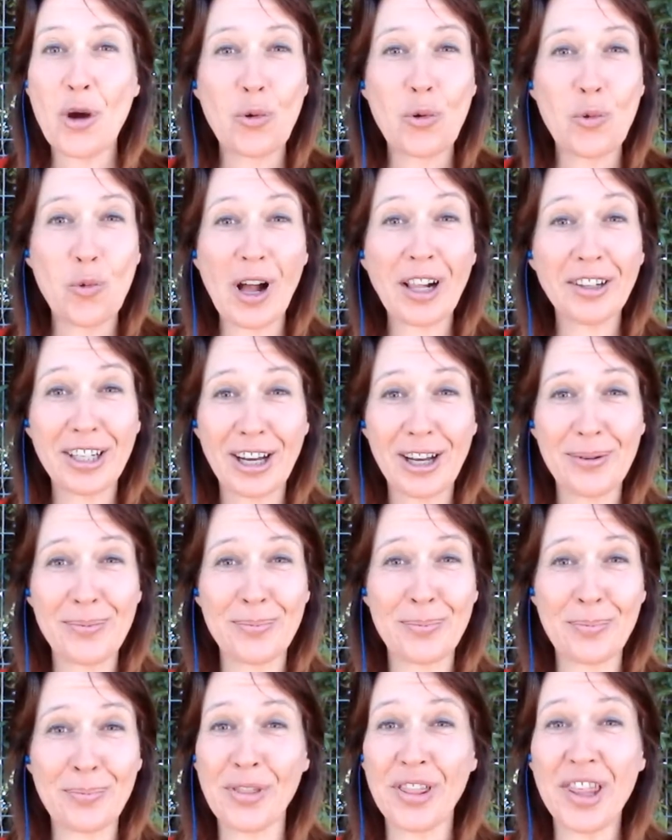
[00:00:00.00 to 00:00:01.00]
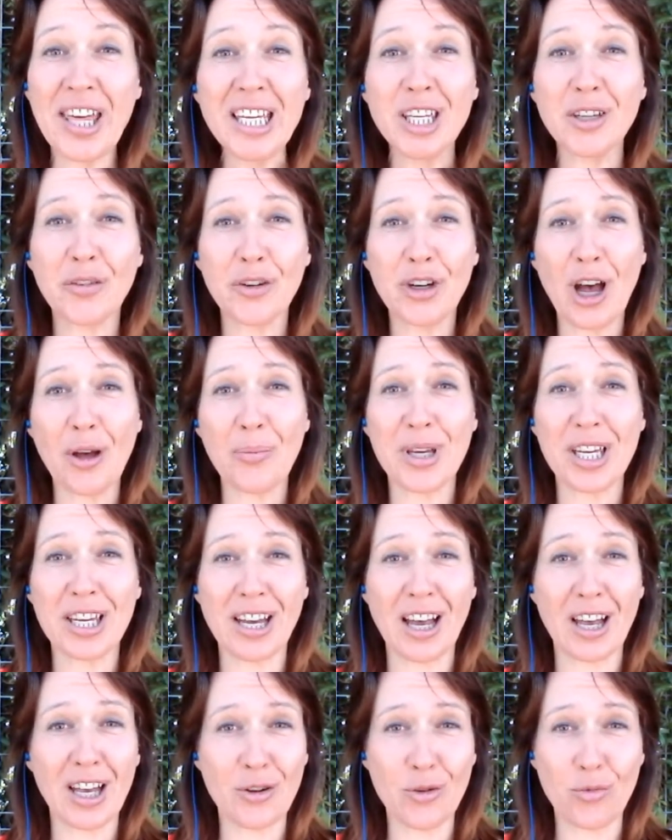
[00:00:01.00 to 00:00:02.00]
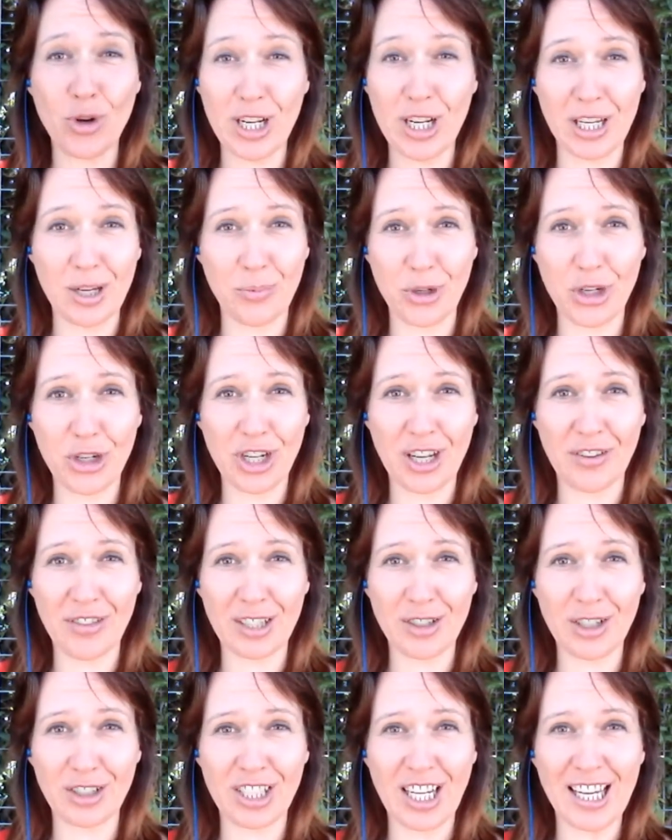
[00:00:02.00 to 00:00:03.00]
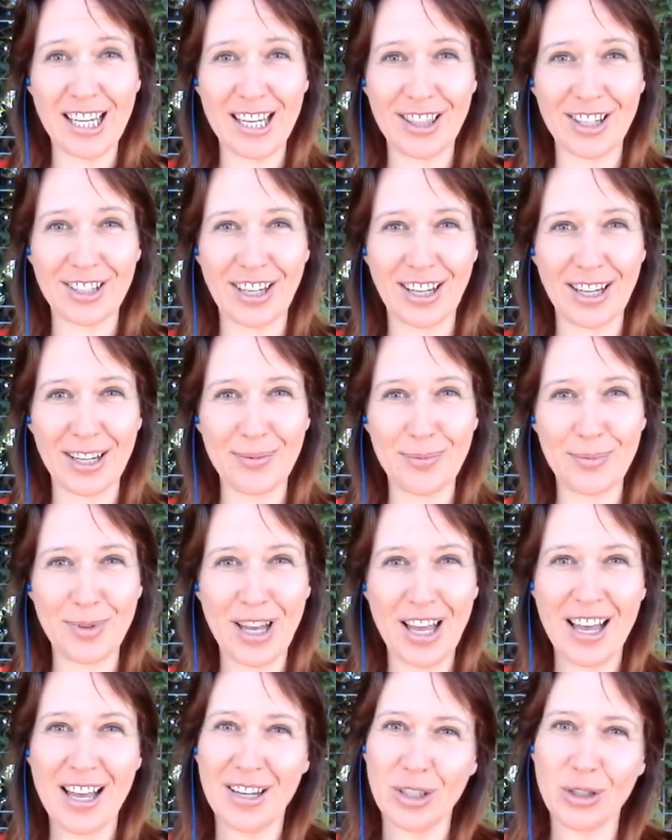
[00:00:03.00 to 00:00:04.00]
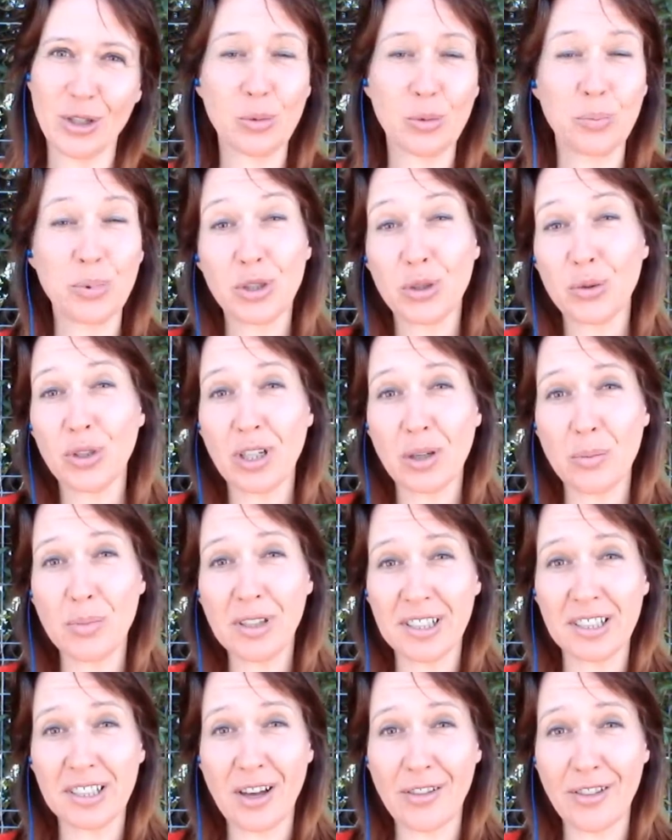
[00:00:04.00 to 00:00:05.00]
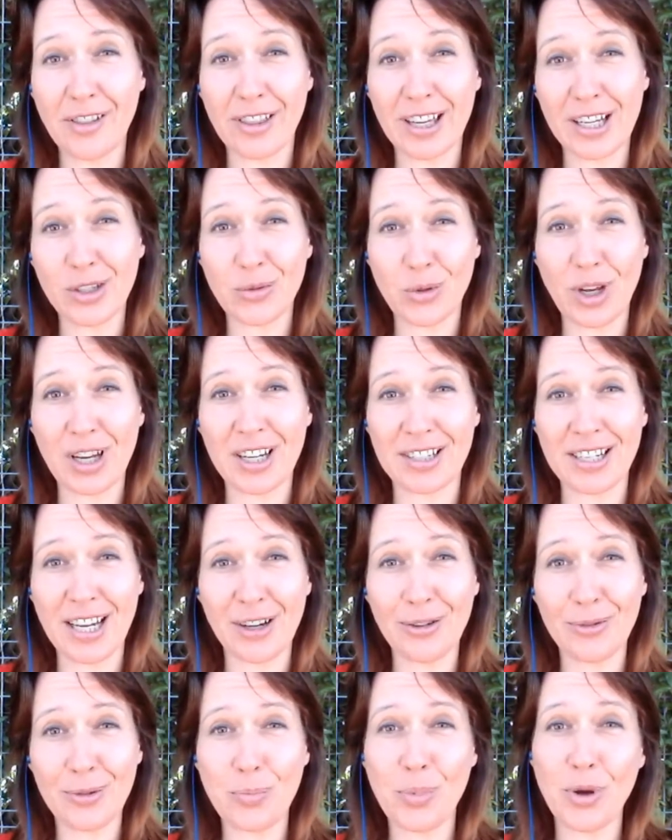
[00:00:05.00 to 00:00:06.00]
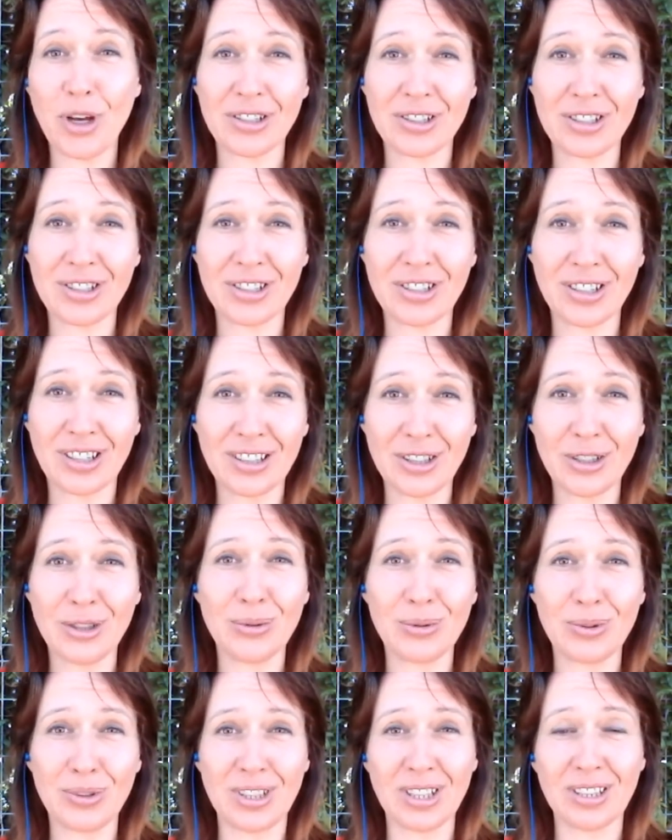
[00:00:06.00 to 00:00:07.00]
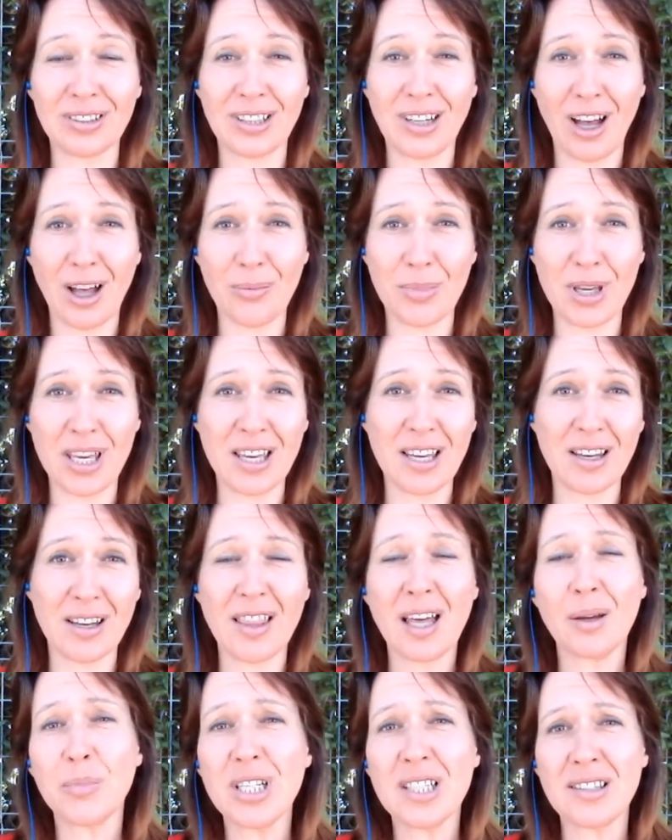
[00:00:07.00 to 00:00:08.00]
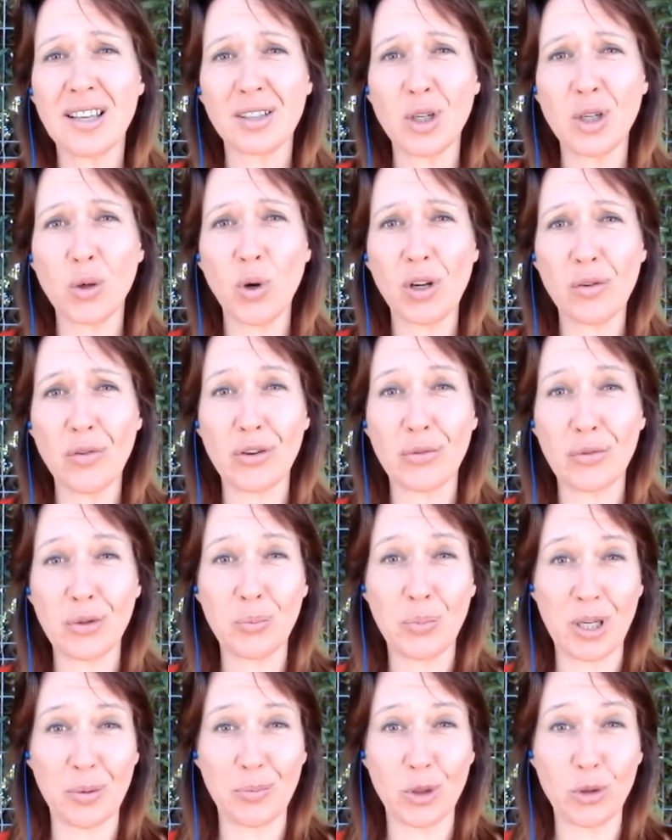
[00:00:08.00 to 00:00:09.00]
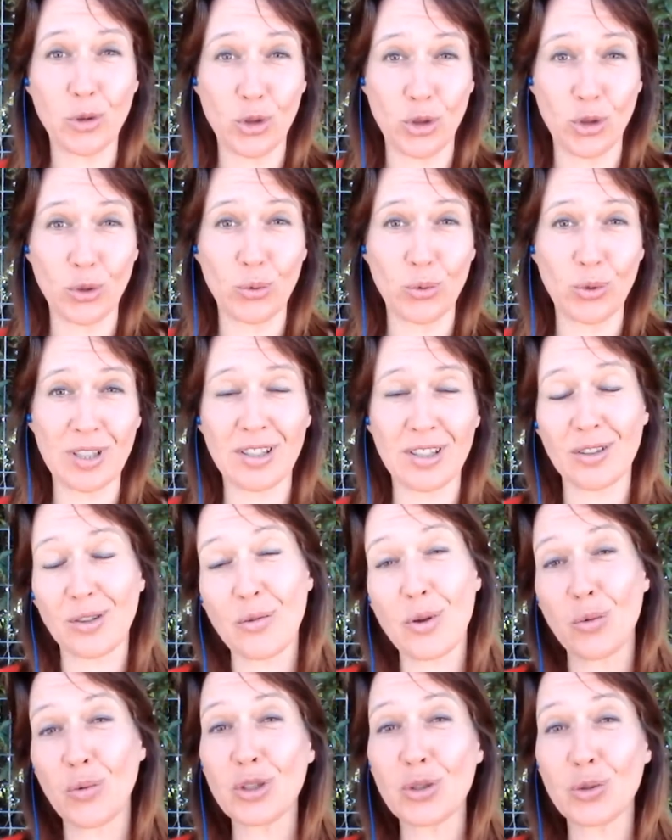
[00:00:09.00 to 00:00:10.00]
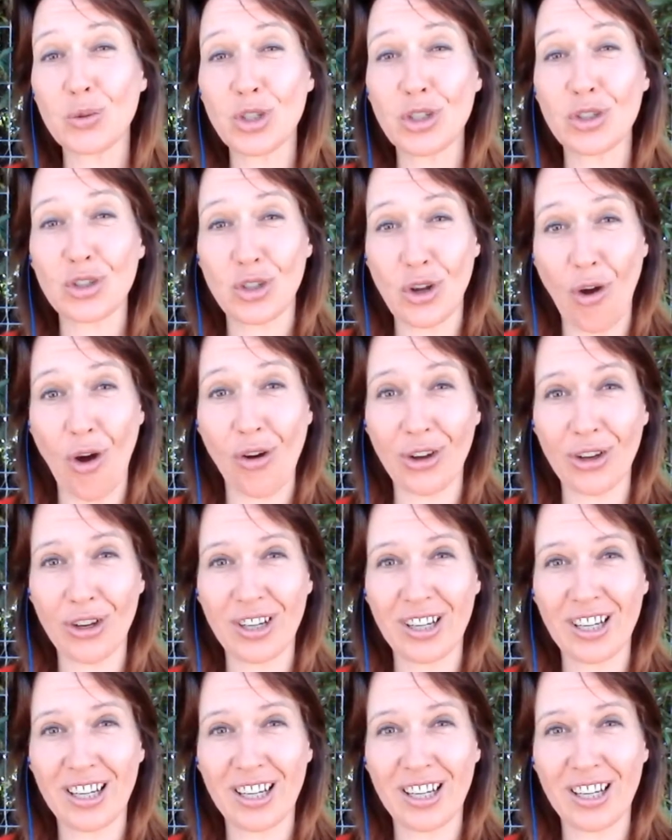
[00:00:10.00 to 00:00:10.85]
Welcome. Thank you for coming. I really appreciate that you're taking the time. You could be doing a million other things right now, but you did come here. That means that you're one of the few people who do instead of the ones who just talk.